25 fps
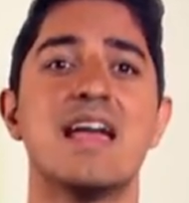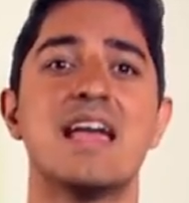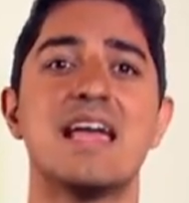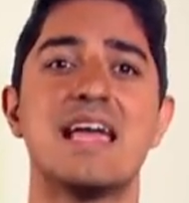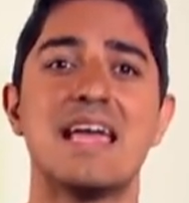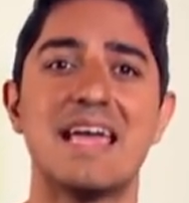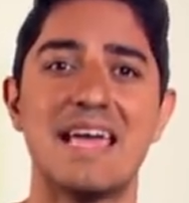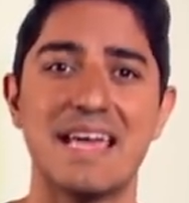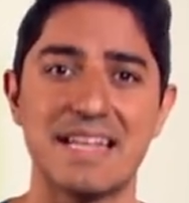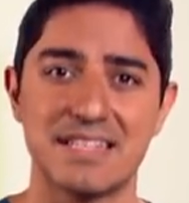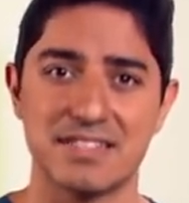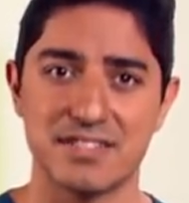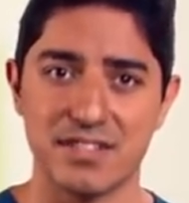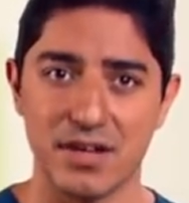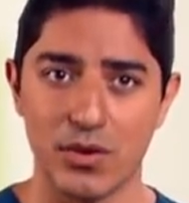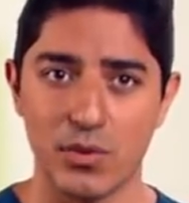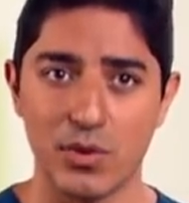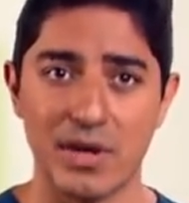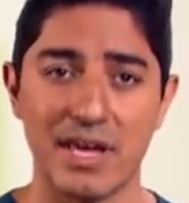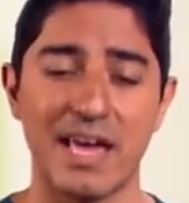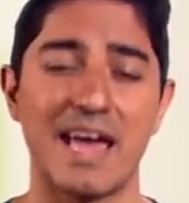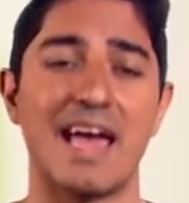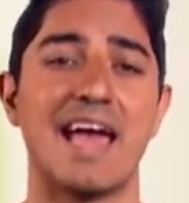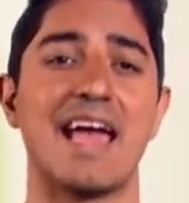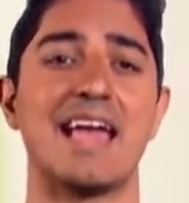It's
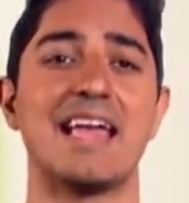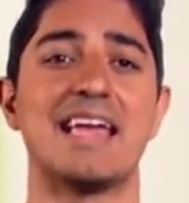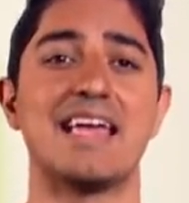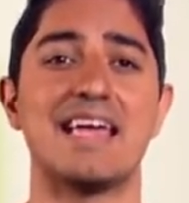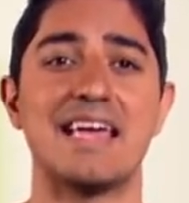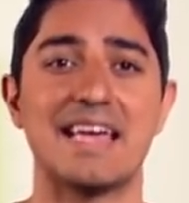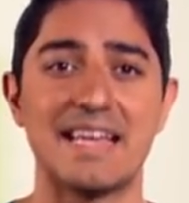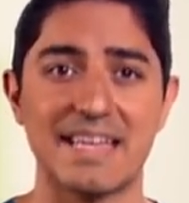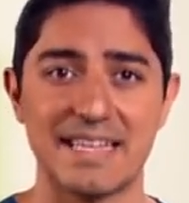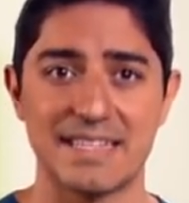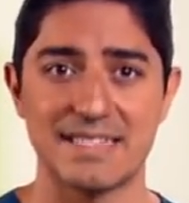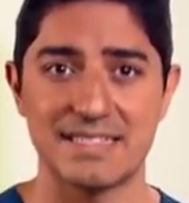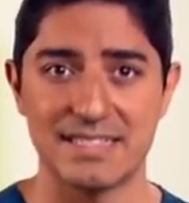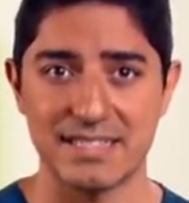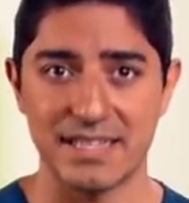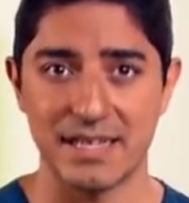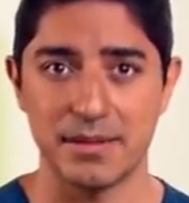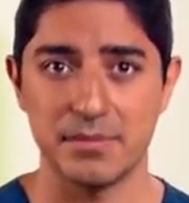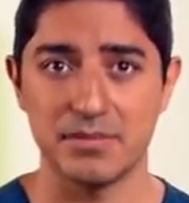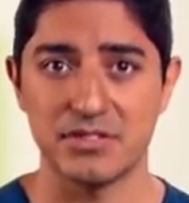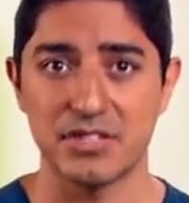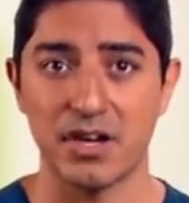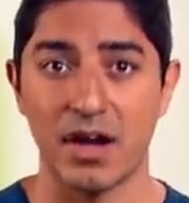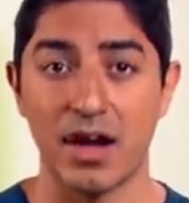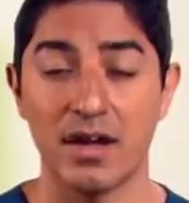okay. It can seem
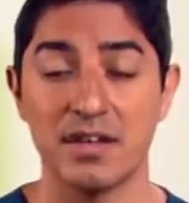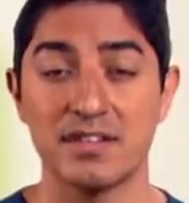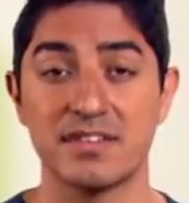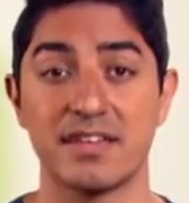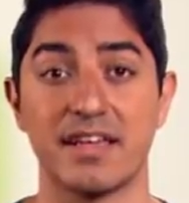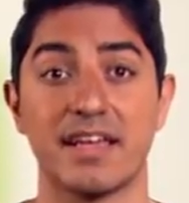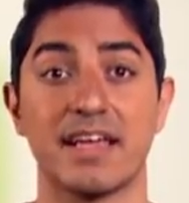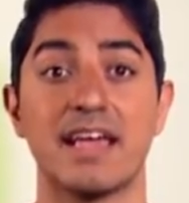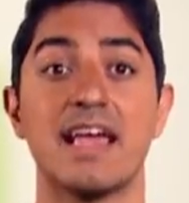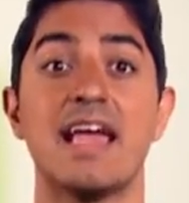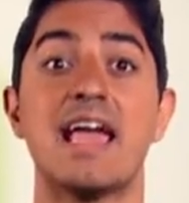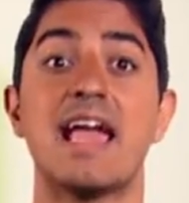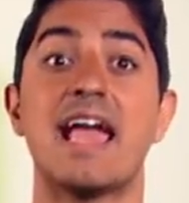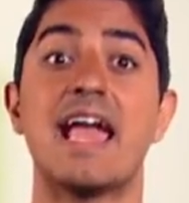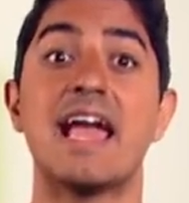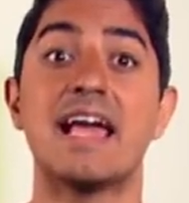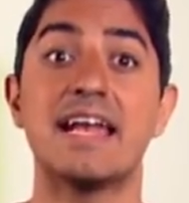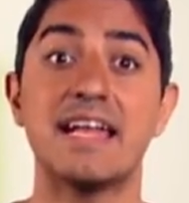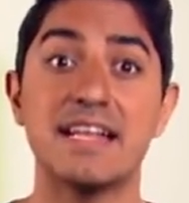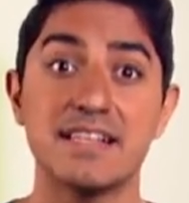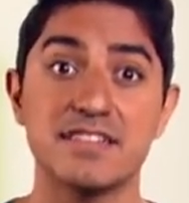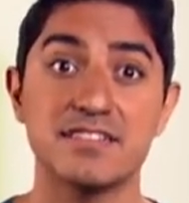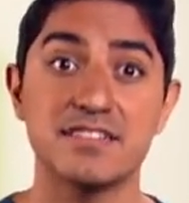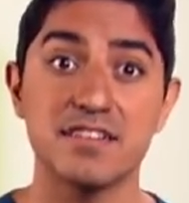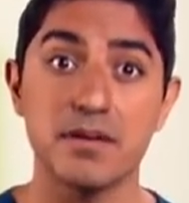daunting, and
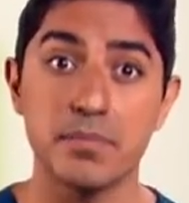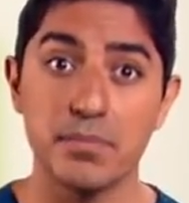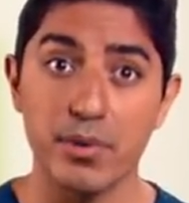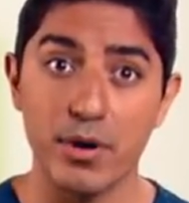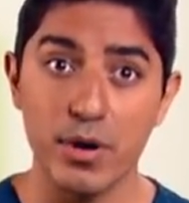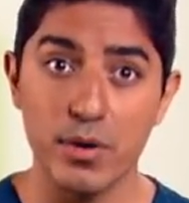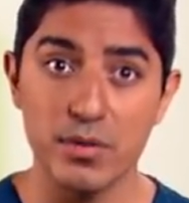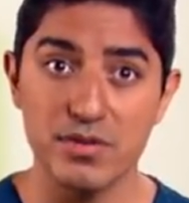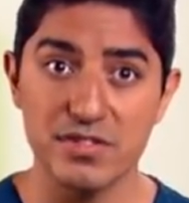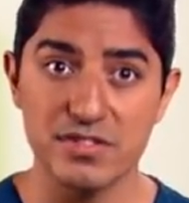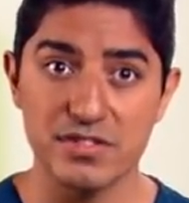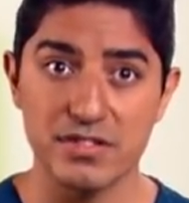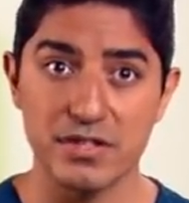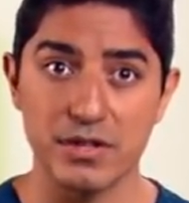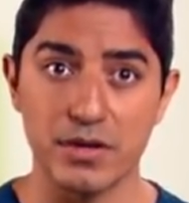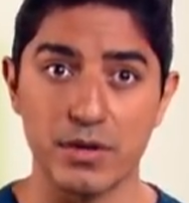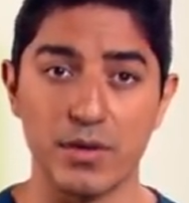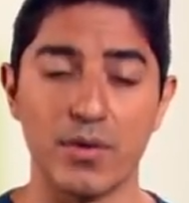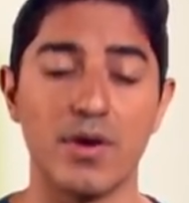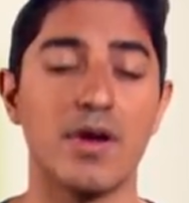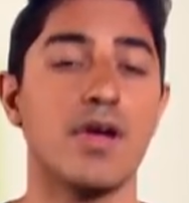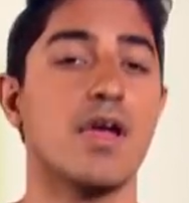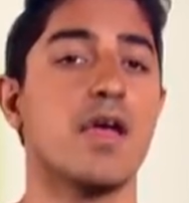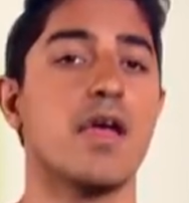it's supposed to.